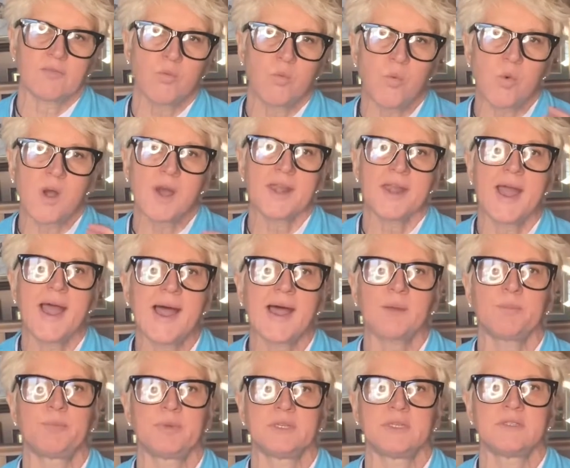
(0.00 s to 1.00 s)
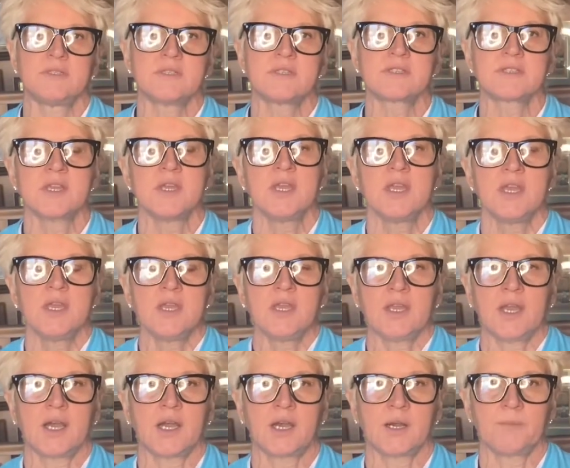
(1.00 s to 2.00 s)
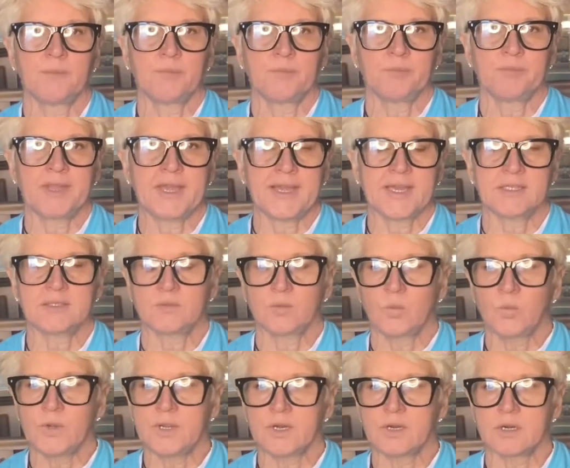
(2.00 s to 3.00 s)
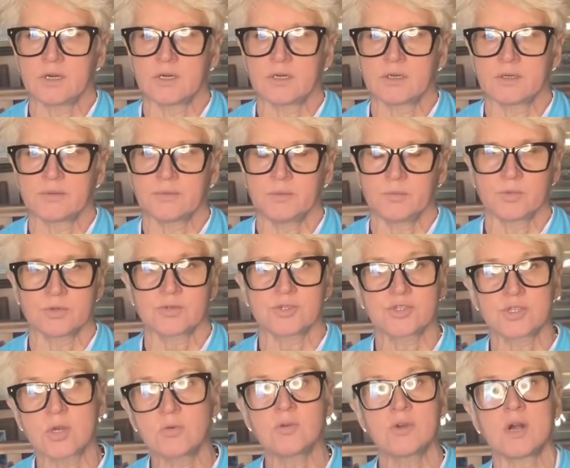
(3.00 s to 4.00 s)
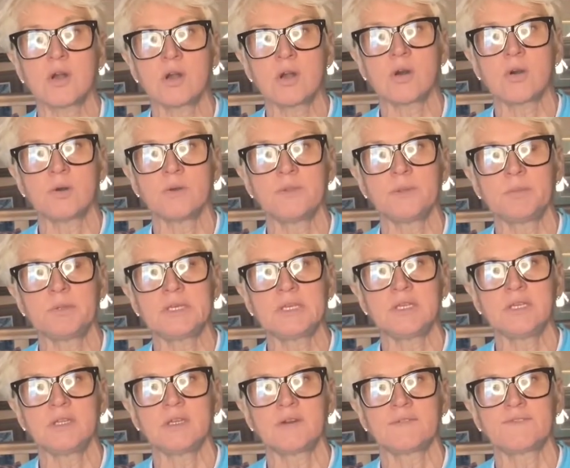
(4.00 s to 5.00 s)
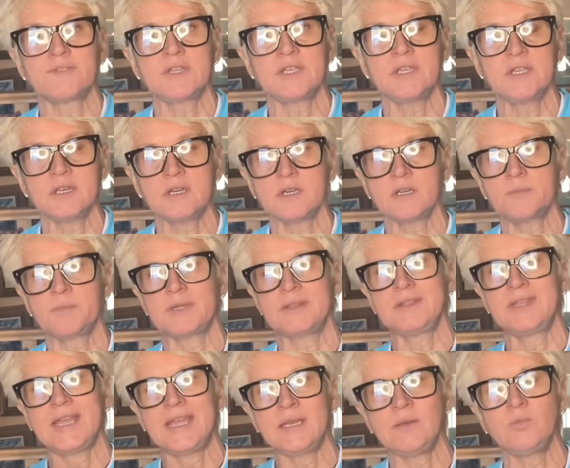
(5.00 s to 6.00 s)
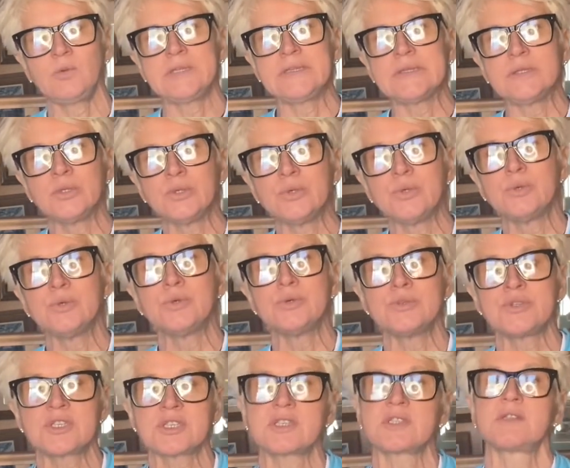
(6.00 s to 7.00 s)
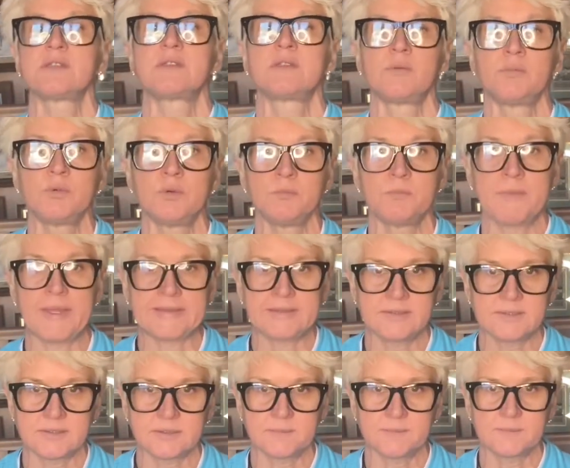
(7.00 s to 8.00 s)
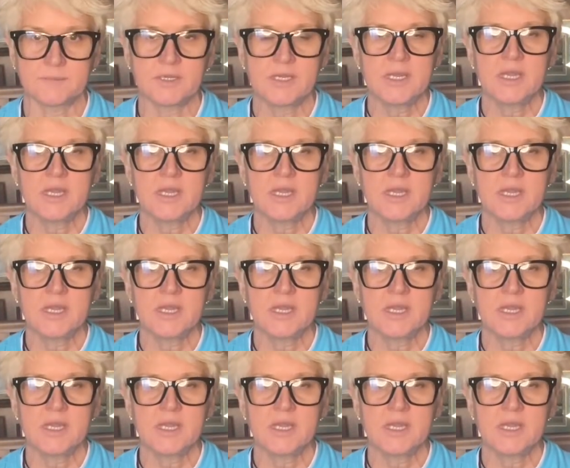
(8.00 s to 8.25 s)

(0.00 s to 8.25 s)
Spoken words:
what happens that we're so gung-ho in the beginning of the year, but then we lose the momentum?